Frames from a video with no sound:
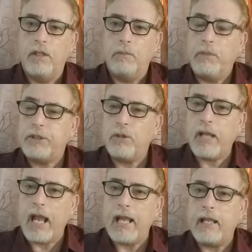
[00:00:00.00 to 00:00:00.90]
But it's
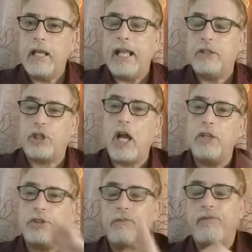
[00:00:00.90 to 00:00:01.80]
okay. It's
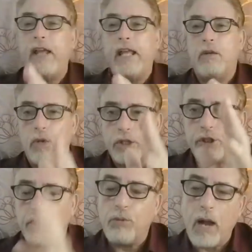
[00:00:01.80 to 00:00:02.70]
custom fee once
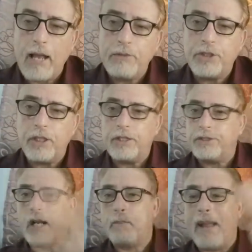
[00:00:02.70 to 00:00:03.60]
it arrives here. It's
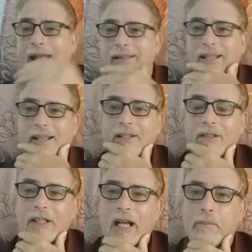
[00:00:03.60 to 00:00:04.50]
not a bad thing.
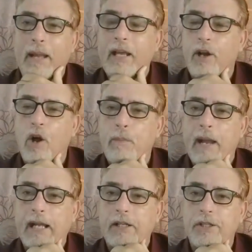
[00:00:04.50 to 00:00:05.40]
I pay on all
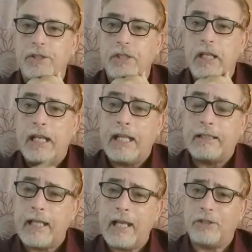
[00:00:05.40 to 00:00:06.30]
packages. Get
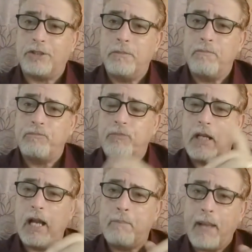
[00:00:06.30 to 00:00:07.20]
this.
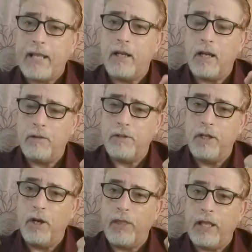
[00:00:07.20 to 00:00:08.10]
I paid,
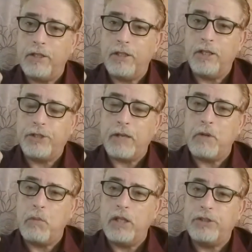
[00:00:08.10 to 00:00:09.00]

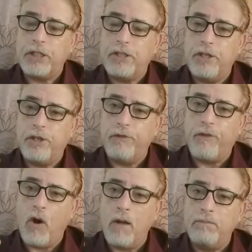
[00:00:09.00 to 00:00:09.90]
the
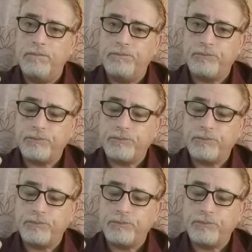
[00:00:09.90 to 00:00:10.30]
7162 form?